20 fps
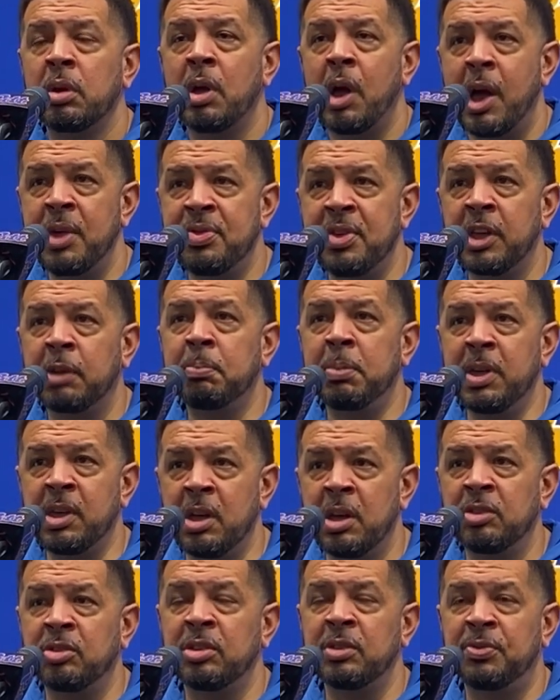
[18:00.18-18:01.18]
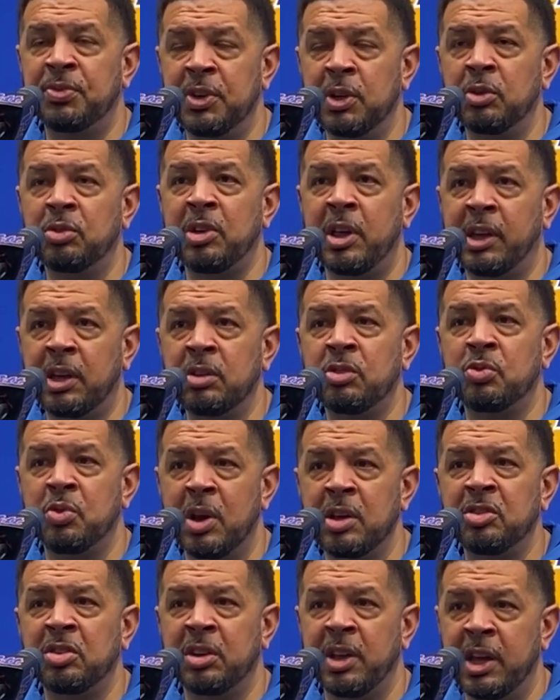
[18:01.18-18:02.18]
I think because he feels like it's
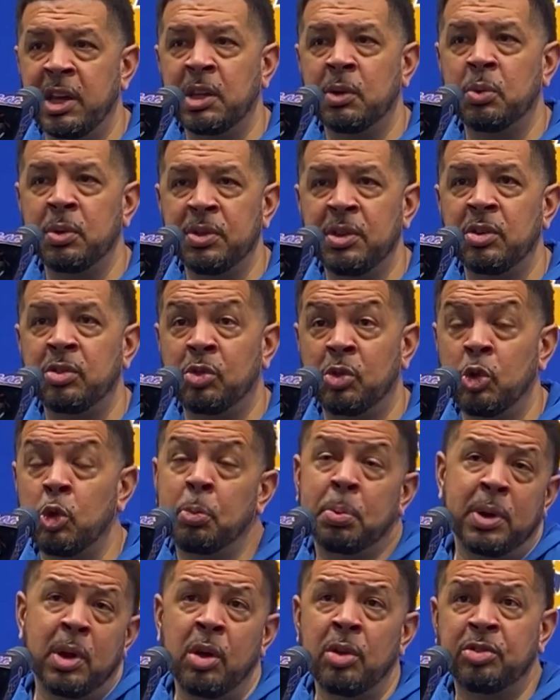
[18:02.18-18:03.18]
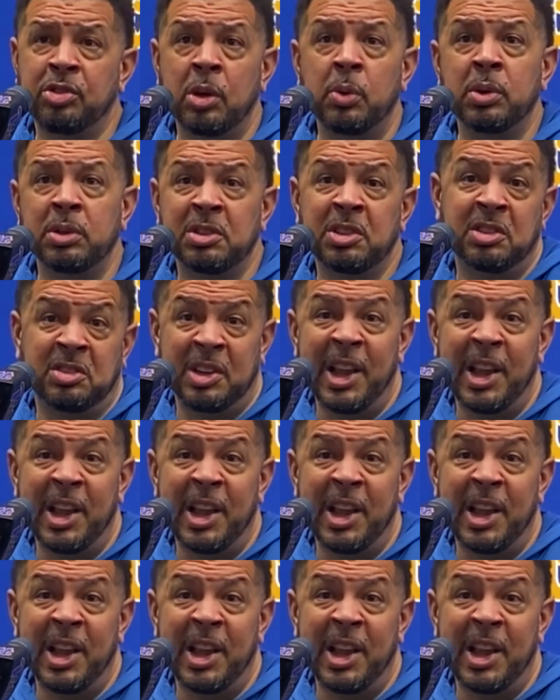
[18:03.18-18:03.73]
resonating with this group, and also it's his